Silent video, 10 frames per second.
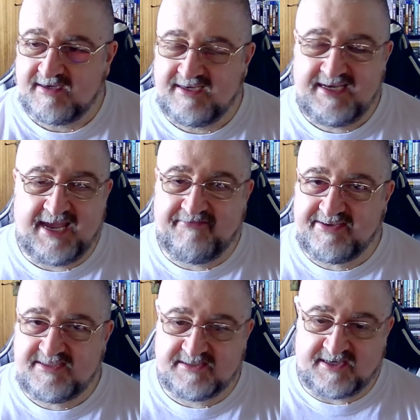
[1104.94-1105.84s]
yeah,
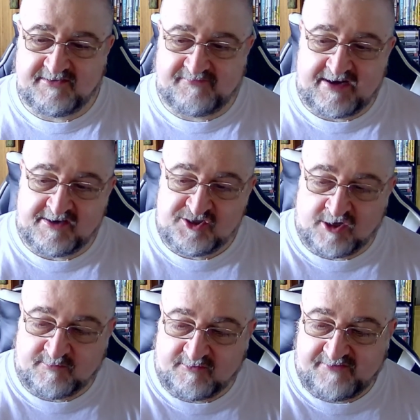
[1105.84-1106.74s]
this is a very
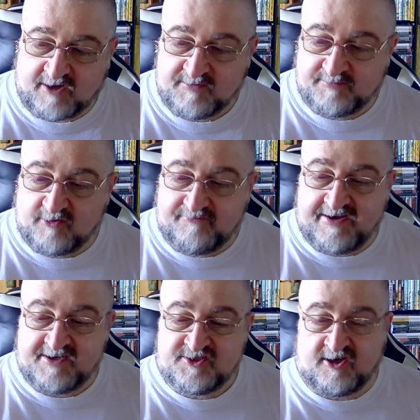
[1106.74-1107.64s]
enjoyable film. They're both
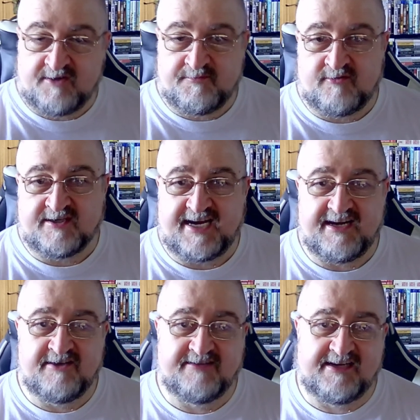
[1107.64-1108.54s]
very enjoyable.
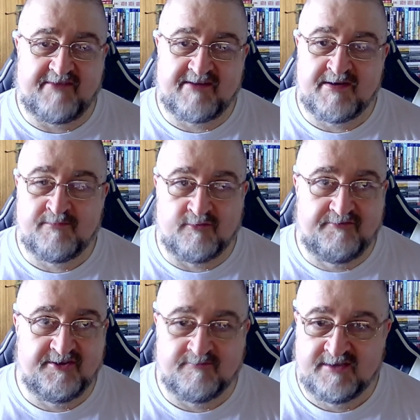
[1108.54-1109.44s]
I'd highly recommend both
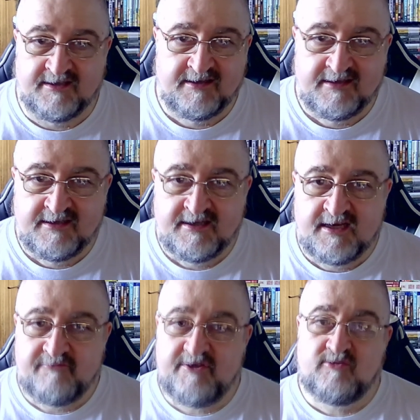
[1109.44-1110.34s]
of them.
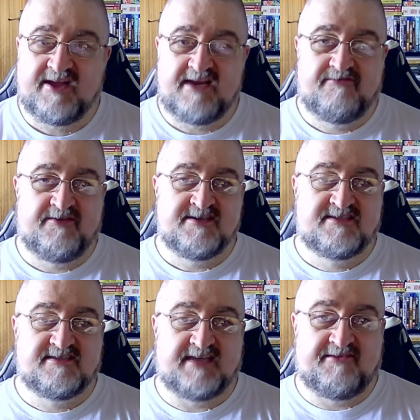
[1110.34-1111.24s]
Real Life
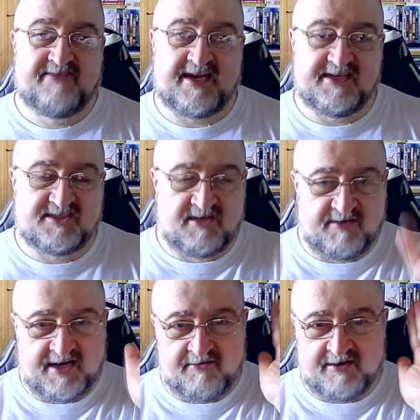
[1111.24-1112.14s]
is, I think it's
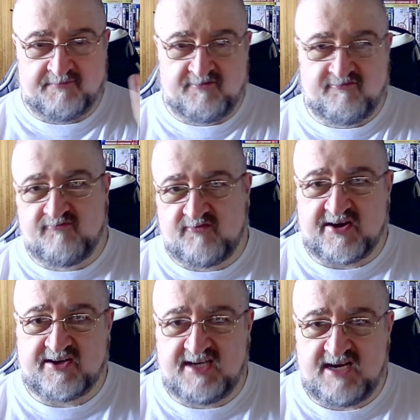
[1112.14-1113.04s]
coming out in
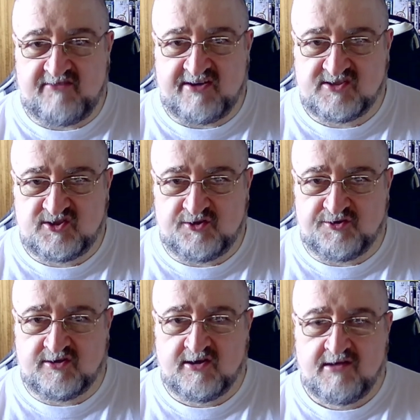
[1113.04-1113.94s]
Criterion
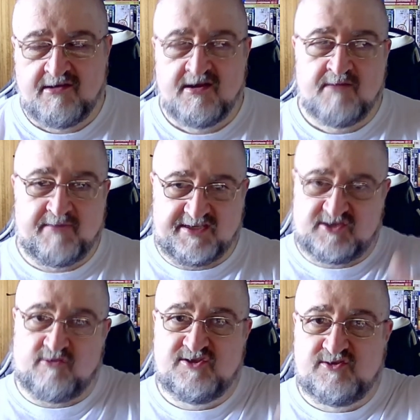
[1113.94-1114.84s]
soon, but it's
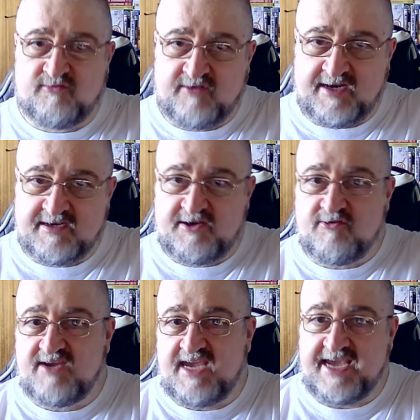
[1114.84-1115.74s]
also in the
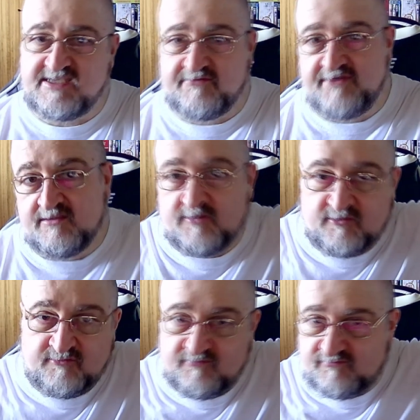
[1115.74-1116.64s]
UK, it's
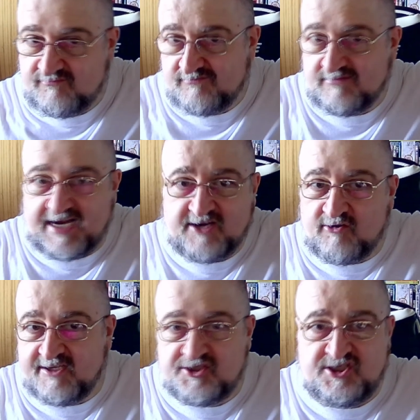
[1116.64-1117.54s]
available. I
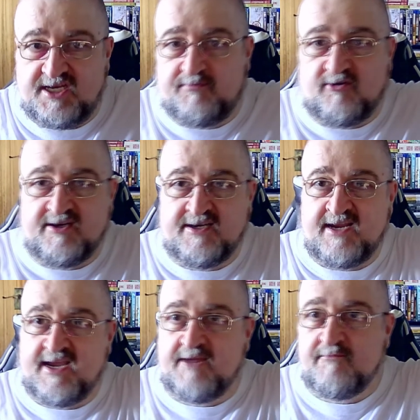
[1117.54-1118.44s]
got it cheap on
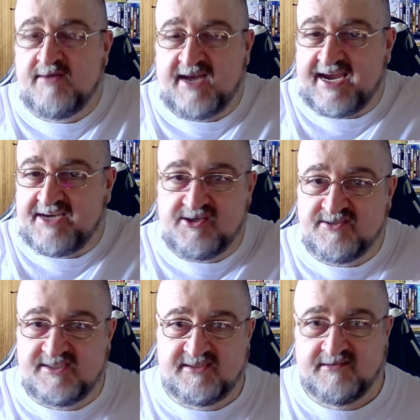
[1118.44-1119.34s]
iTunes,